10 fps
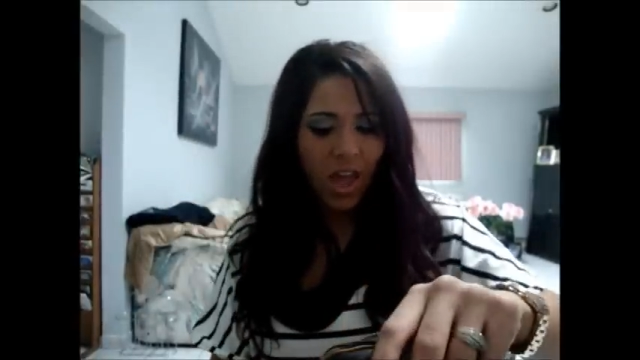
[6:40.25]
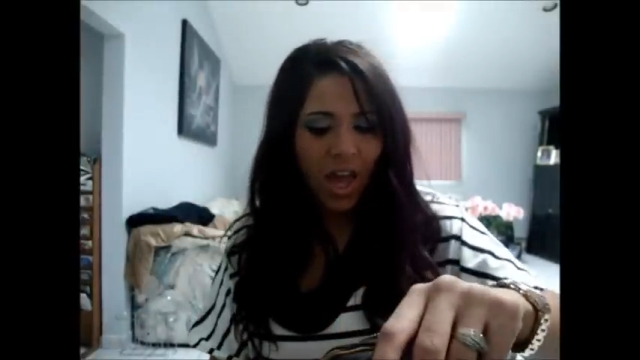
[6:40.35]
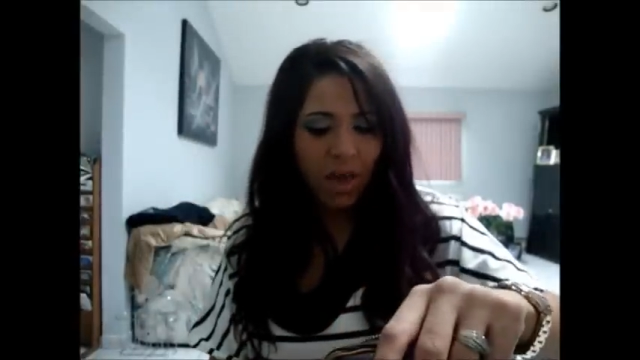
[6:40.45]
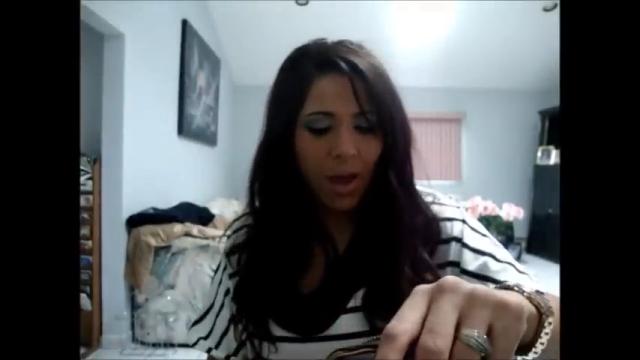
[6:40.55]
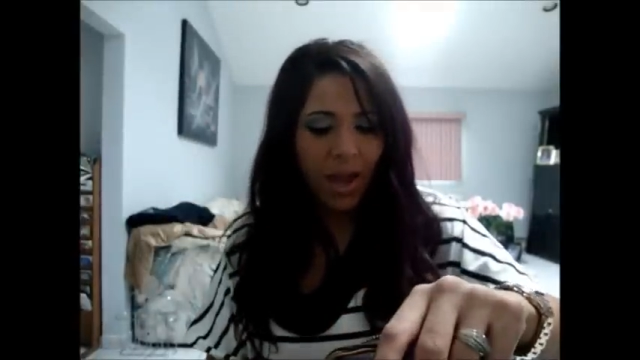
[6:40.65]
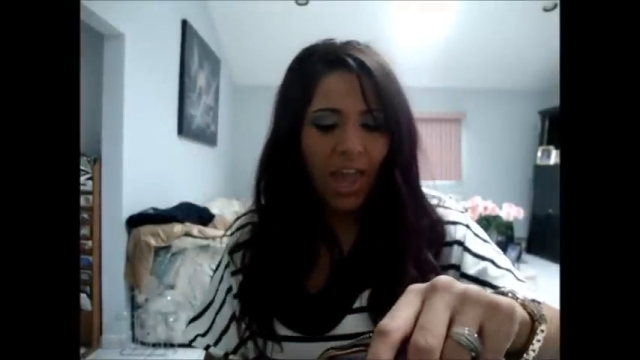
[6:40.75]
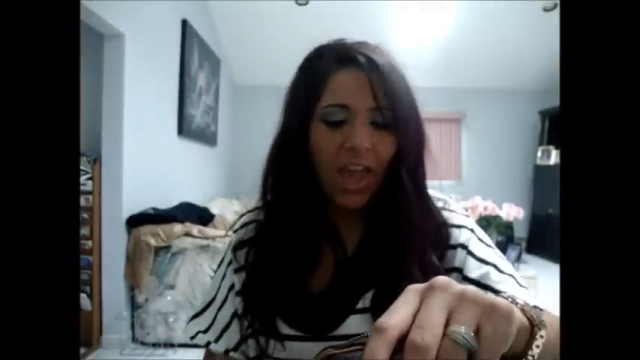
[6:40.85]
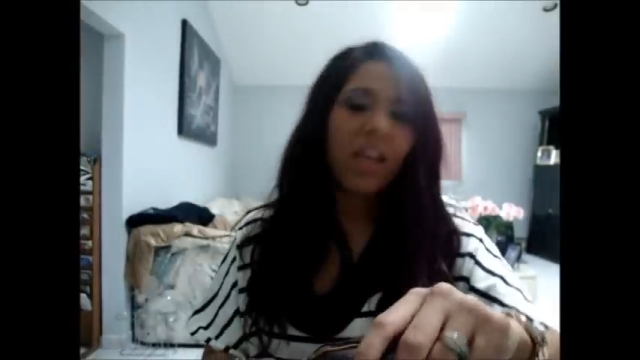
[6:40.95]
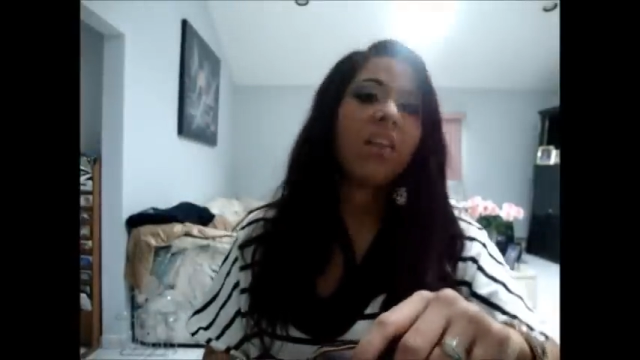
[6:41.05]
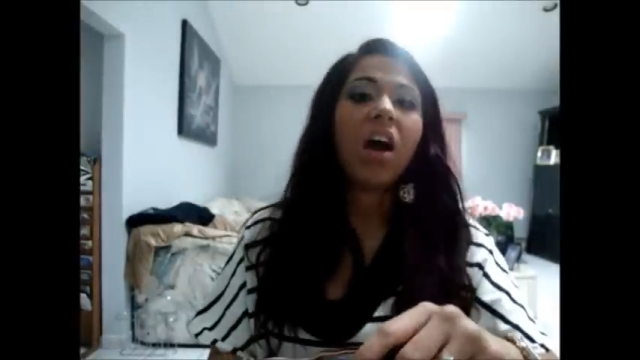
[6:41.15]

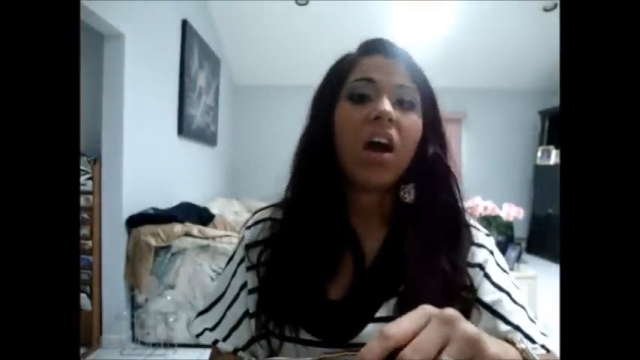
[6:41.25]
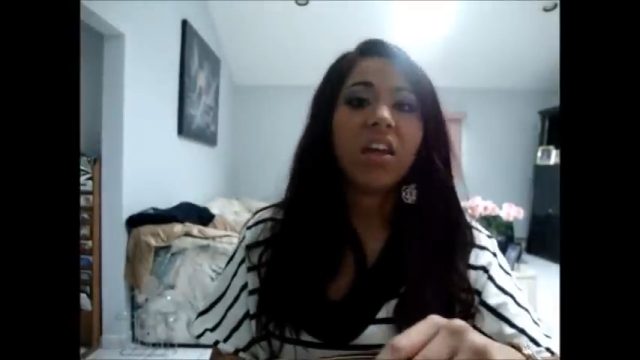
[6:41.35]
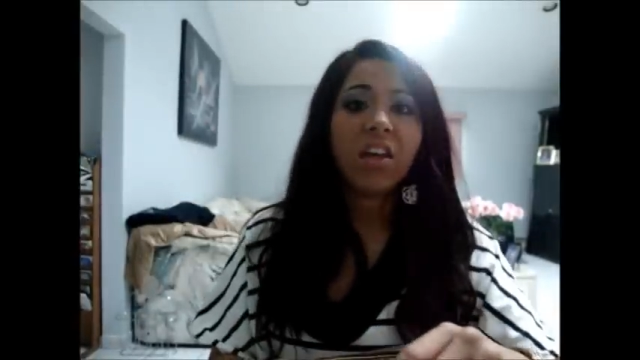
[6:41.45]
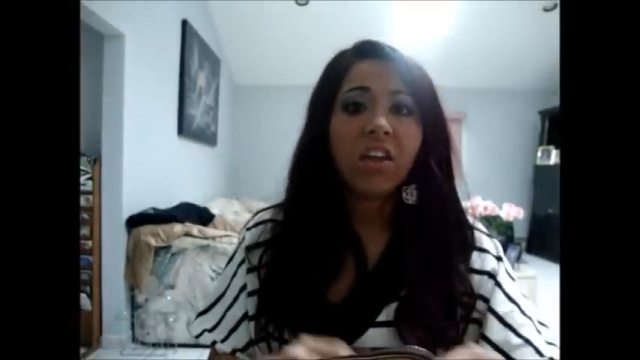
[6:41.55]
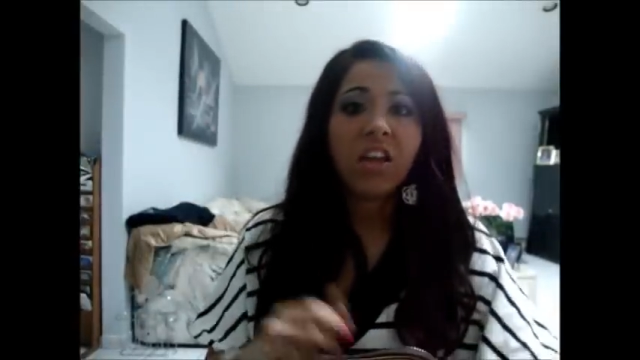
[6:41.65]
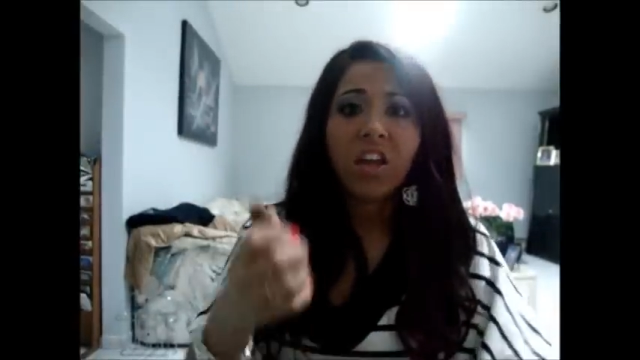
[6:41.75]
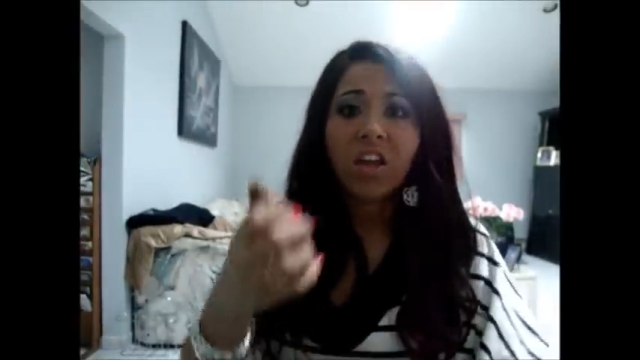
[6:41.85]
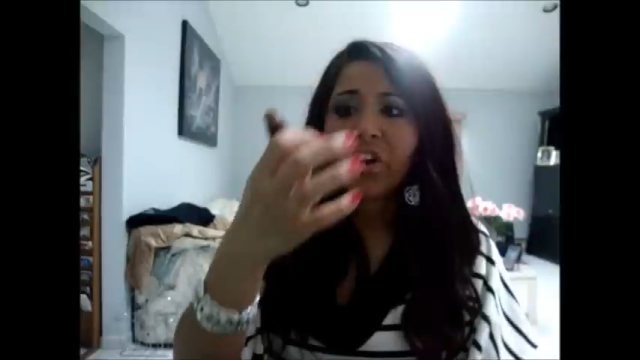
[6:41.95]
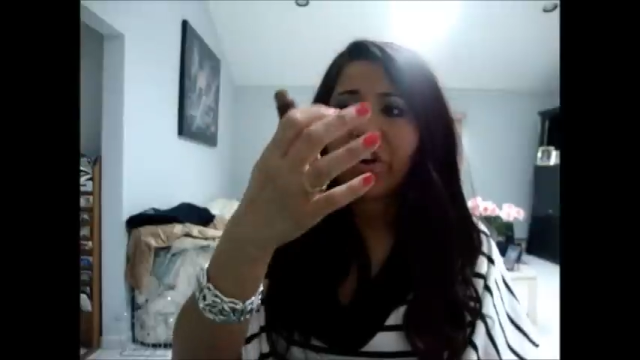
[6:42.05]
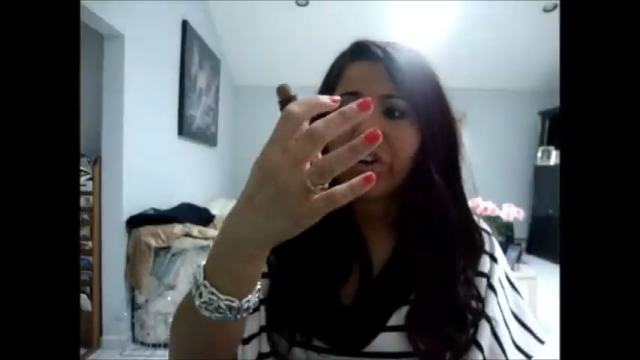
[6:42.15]
MIA, not in
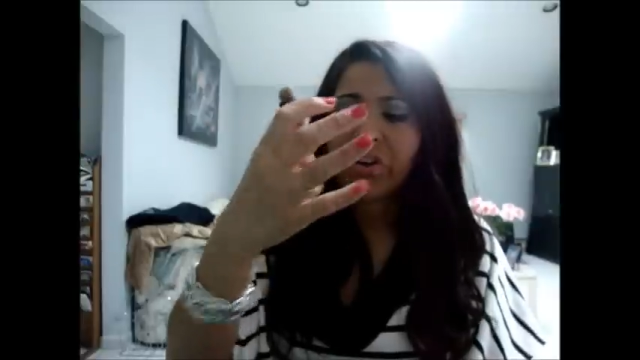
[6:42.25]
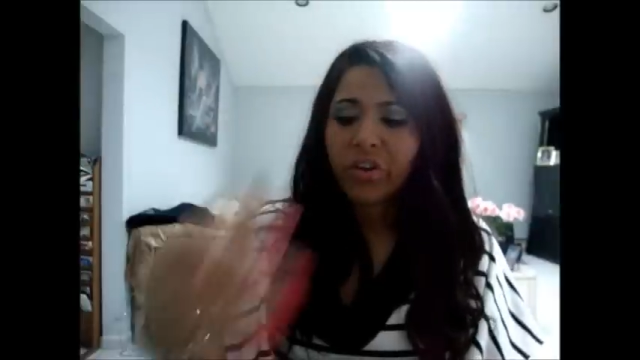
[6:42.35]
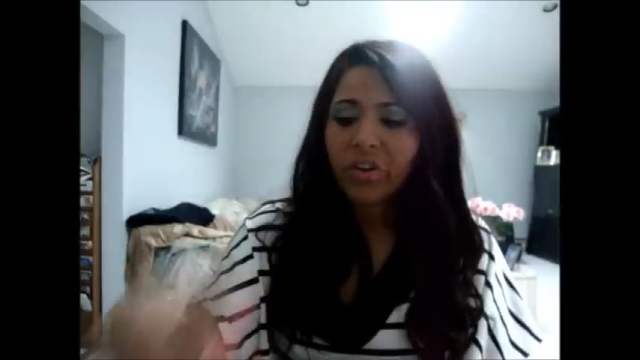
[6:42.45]
here.